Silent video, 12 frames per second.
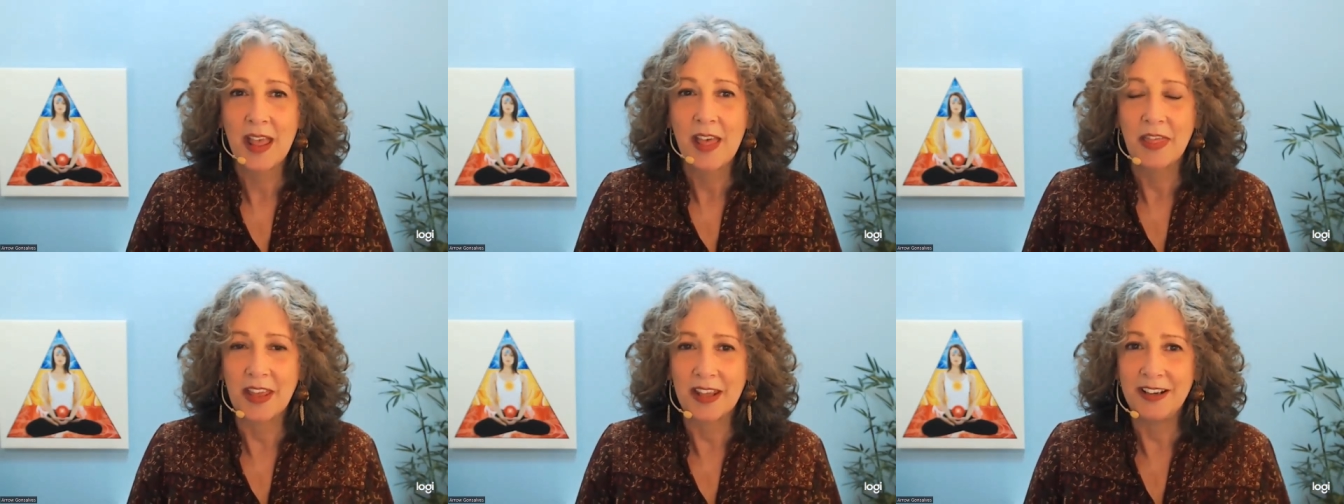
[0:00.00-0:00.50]

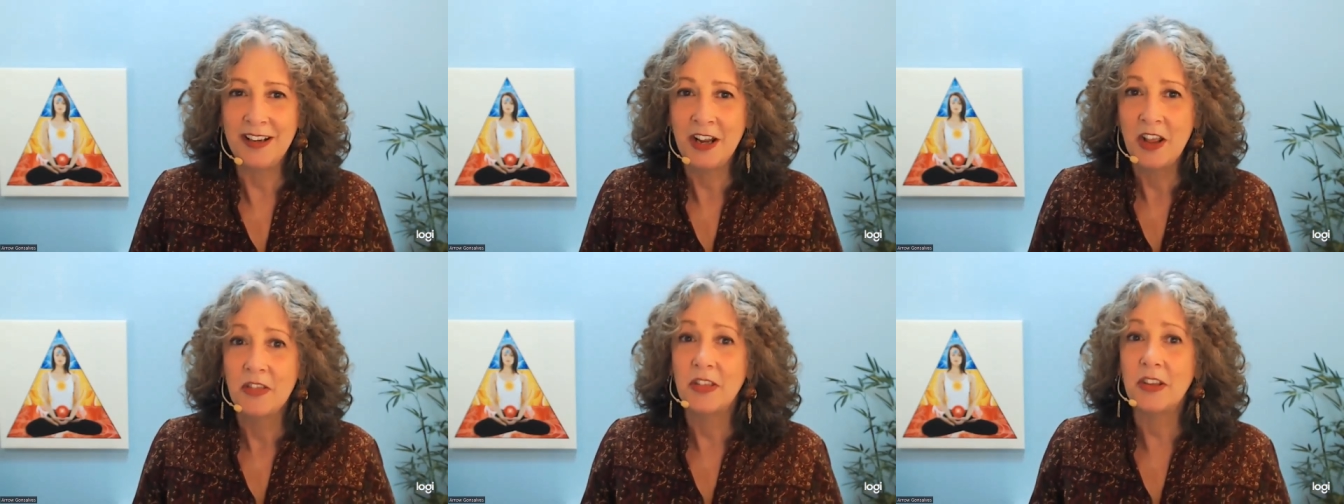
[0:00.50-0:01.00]
Then
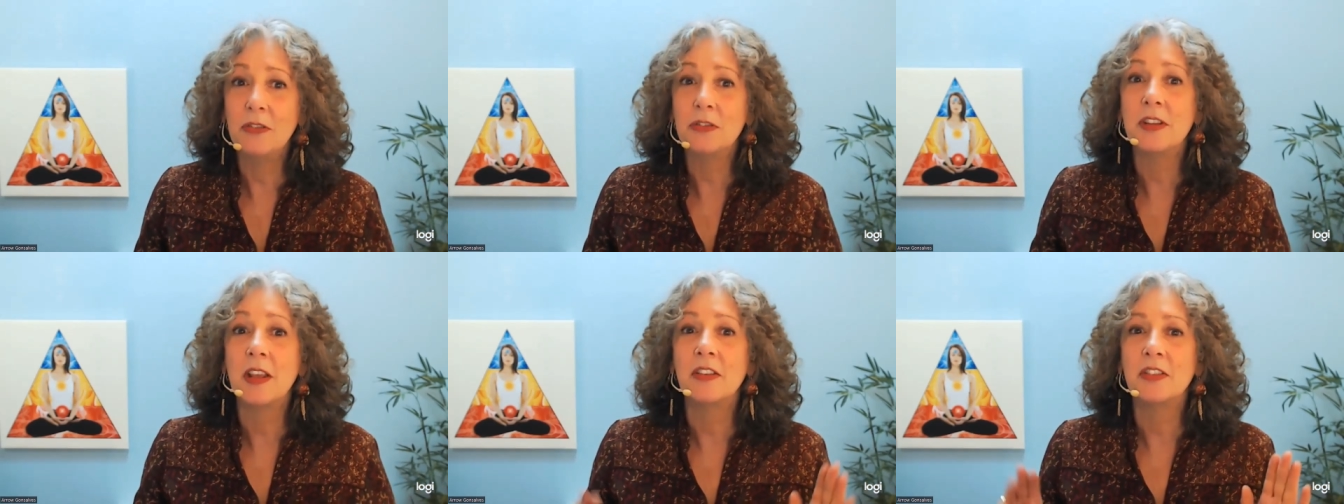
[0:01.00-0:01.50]

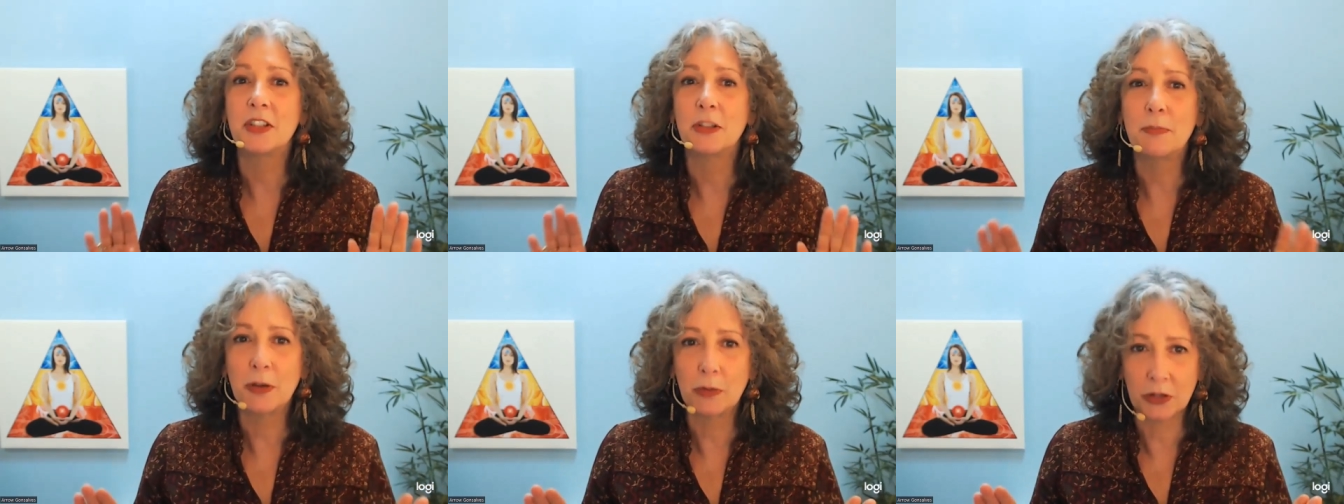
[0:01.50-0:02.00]
there's
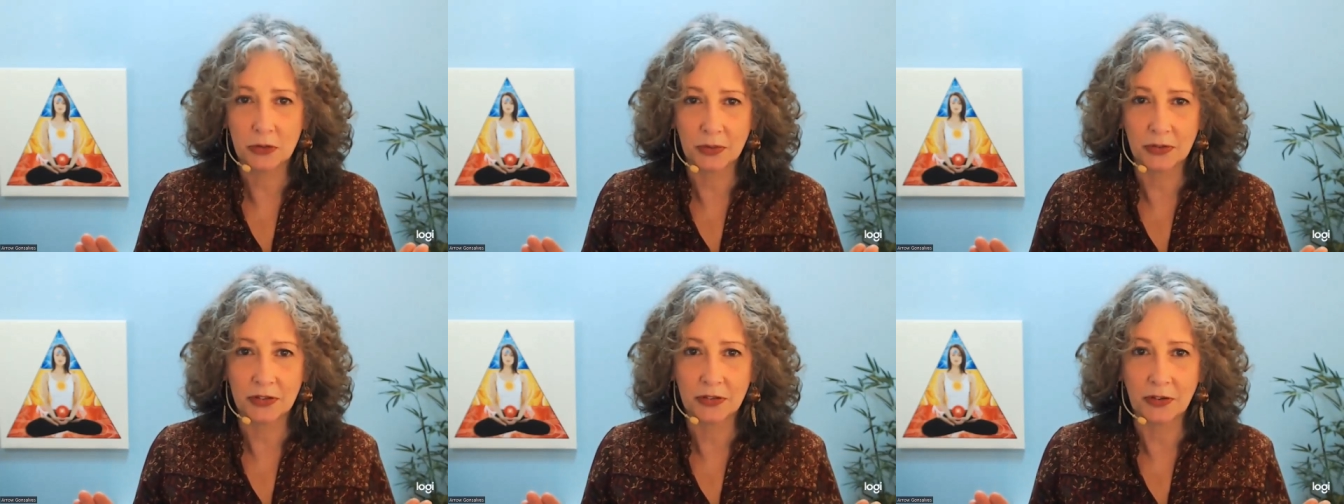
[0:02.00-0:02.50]
spiritual
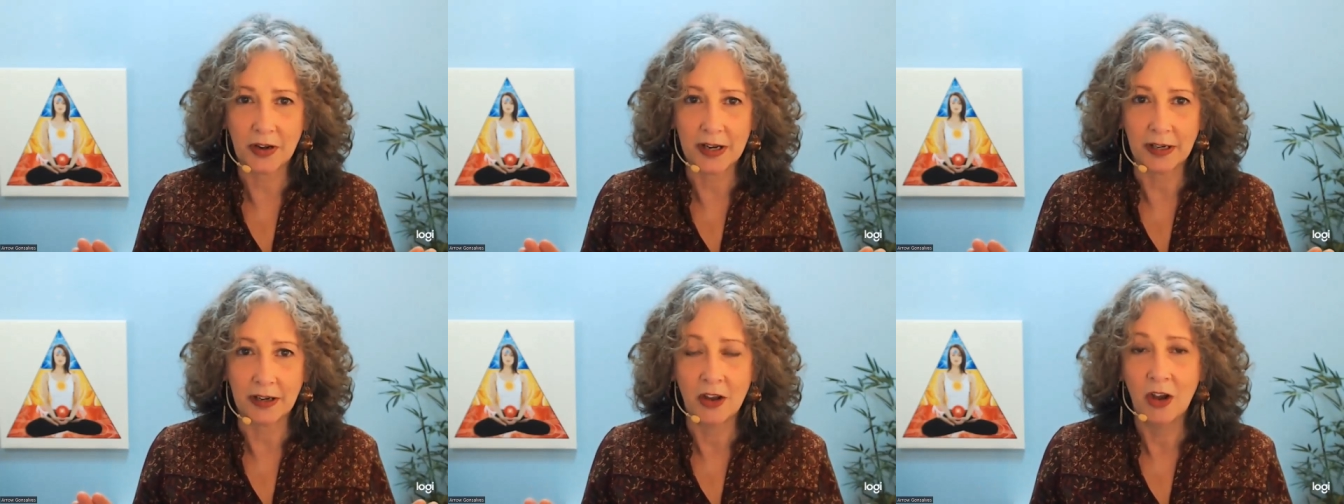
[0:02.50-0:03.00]
strain,